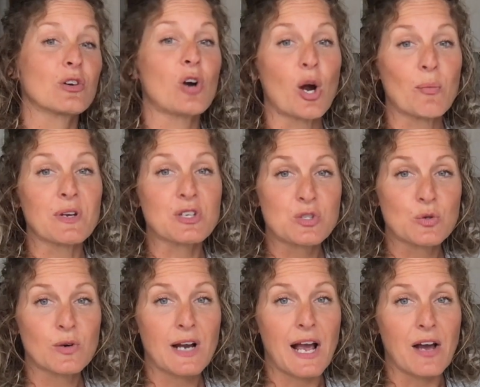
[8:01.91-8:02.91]
karmic
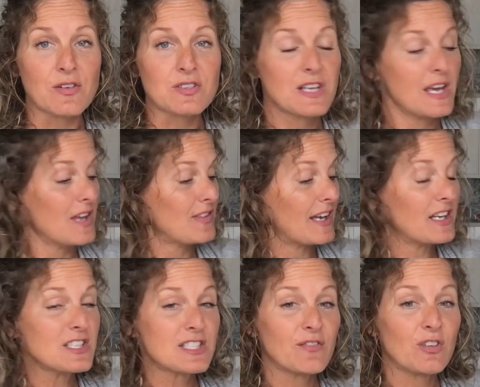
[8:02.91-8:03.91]
storehouse that
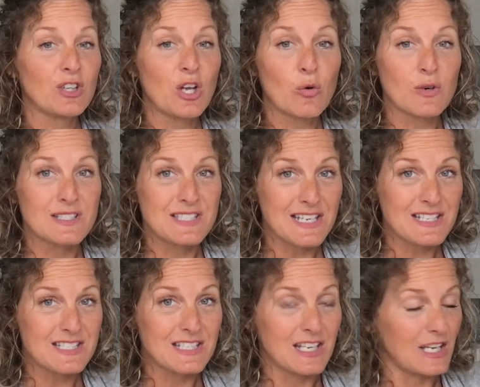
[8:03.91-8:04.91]
is of a lower
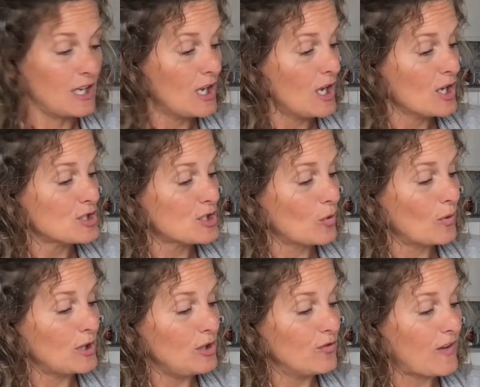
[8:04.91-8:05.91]
density. So
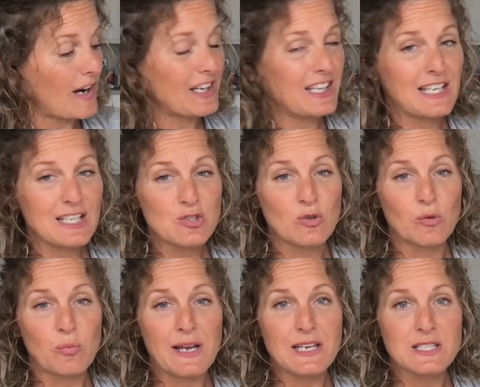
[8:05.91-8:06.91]
when you finally get to a
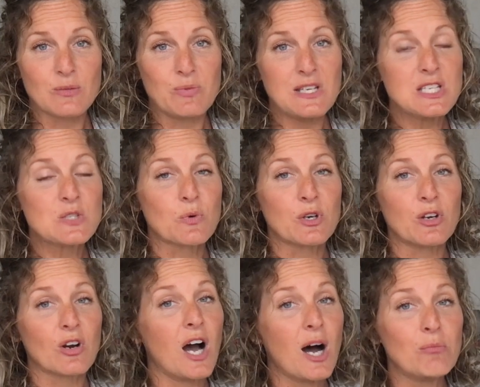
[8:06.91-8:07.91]
place of peace where
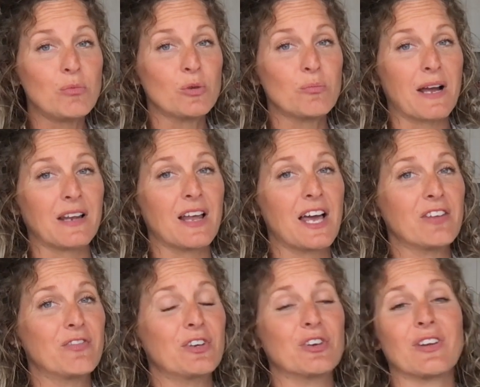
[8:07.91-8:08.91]
you're humbled by life
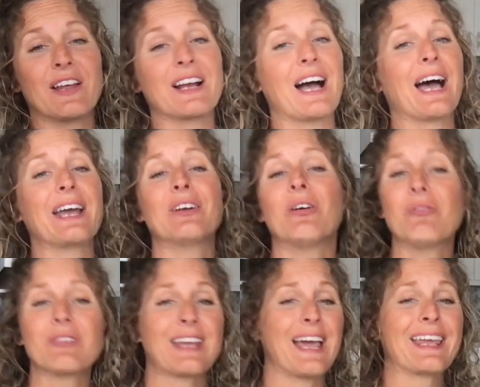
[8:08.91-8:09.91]
and you're like, I
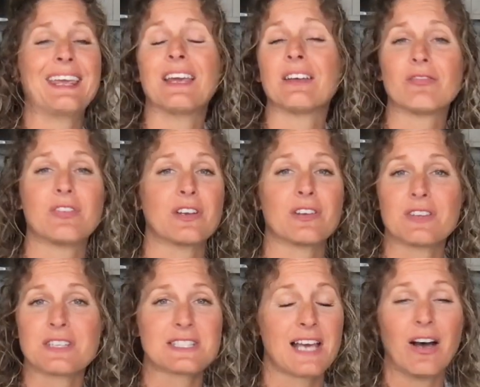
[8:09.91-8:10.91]
can't figure
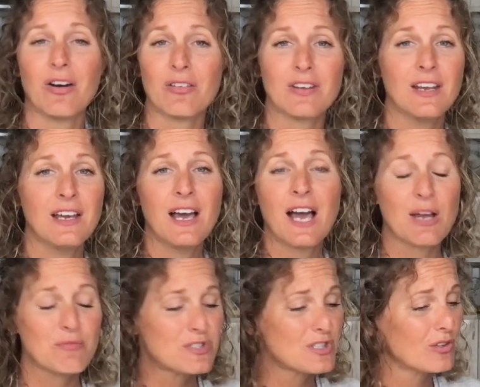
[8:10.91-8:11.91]
this out.
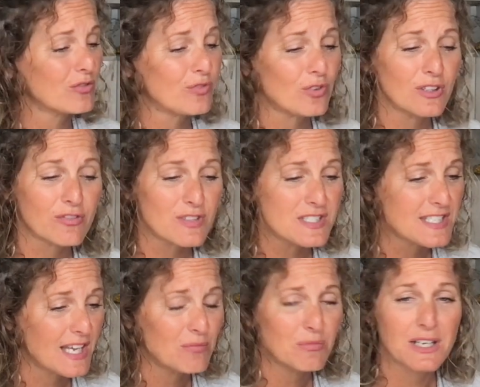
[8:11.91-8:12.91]
I'm so full of
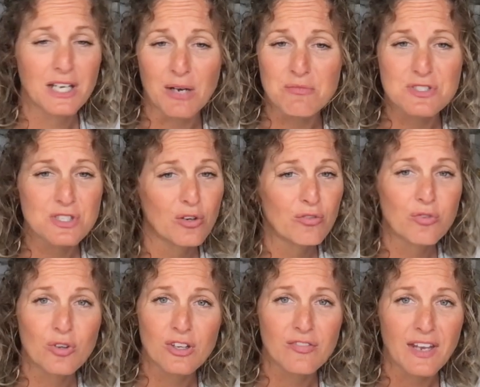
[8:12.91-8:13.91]
resentment and I'm so
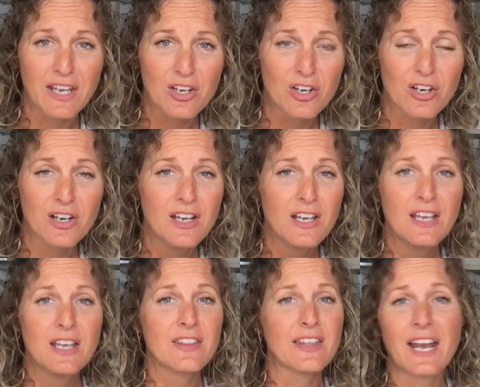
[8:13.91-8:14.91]
full of anger
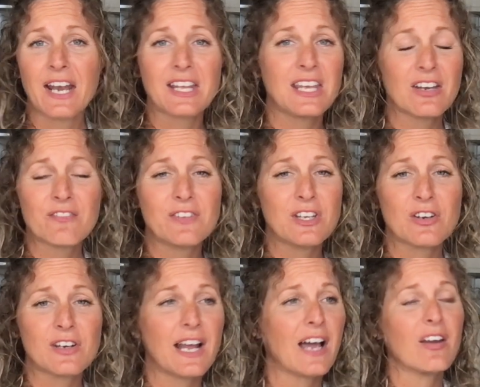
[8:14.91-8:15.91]
that I can't figure
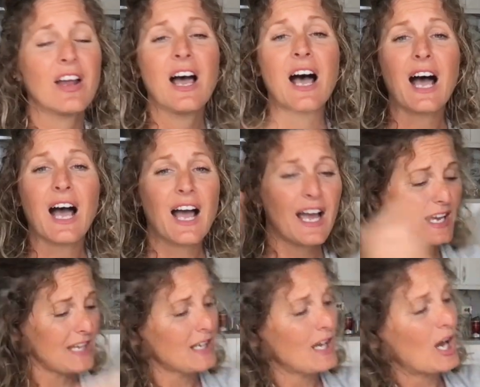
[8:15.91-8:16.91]
it out.
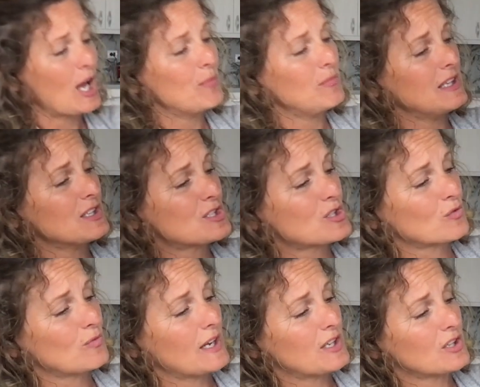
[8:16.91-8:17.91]
I am in
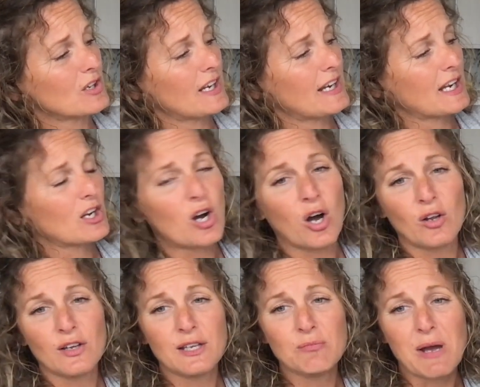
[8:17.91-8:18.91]
surrender and I call
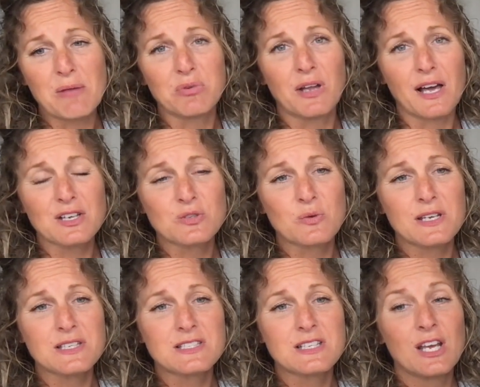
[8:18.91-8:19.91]
in my plot
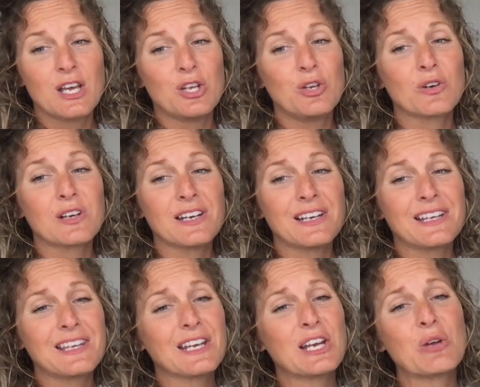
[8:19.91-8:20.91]
twist. You're gonna
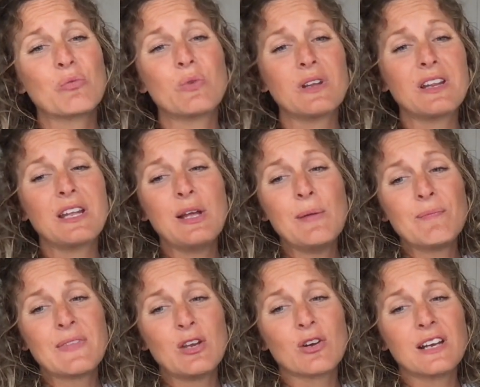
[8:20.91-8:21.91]
get
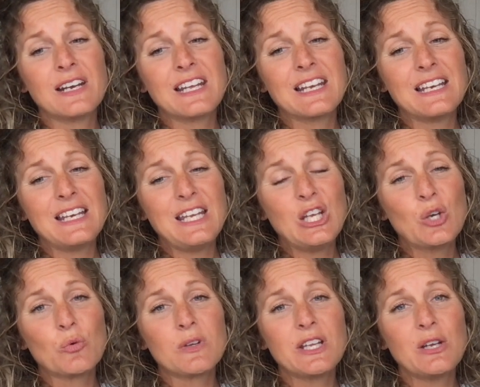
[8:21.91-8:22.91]
an
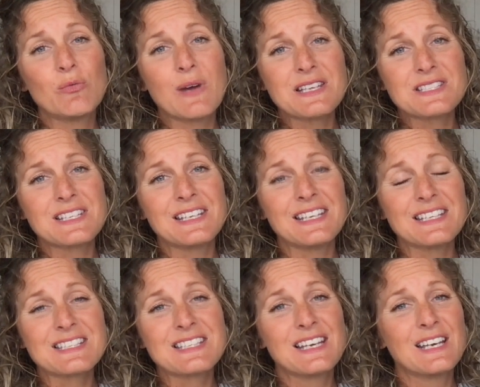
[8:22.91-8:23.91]
equally
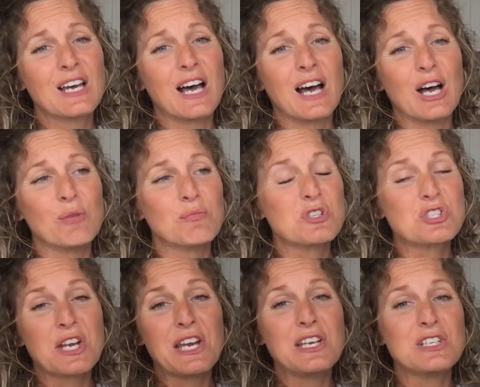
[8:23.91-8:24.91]
resonant
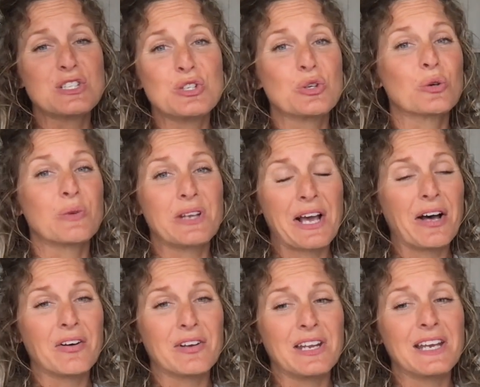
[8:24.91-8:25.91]
change in your
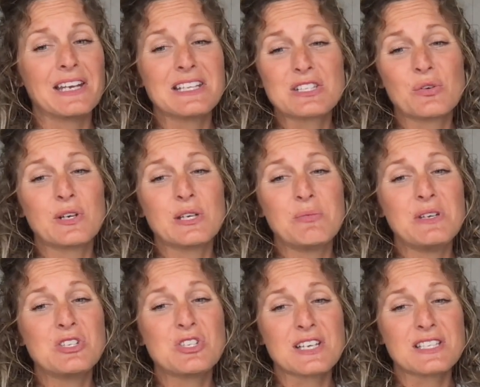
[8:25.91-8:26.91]
reality, and it's going to be
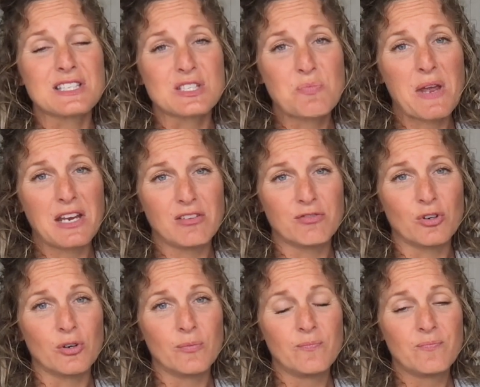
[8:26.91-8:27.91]
just as painful.